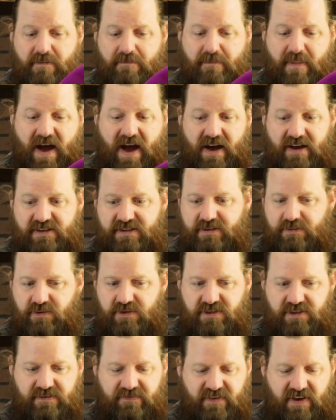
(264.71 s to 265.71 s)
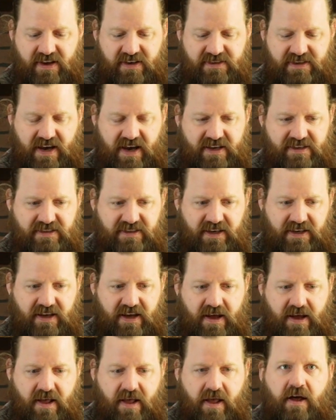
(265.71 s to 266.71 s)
mask, which is fantastic.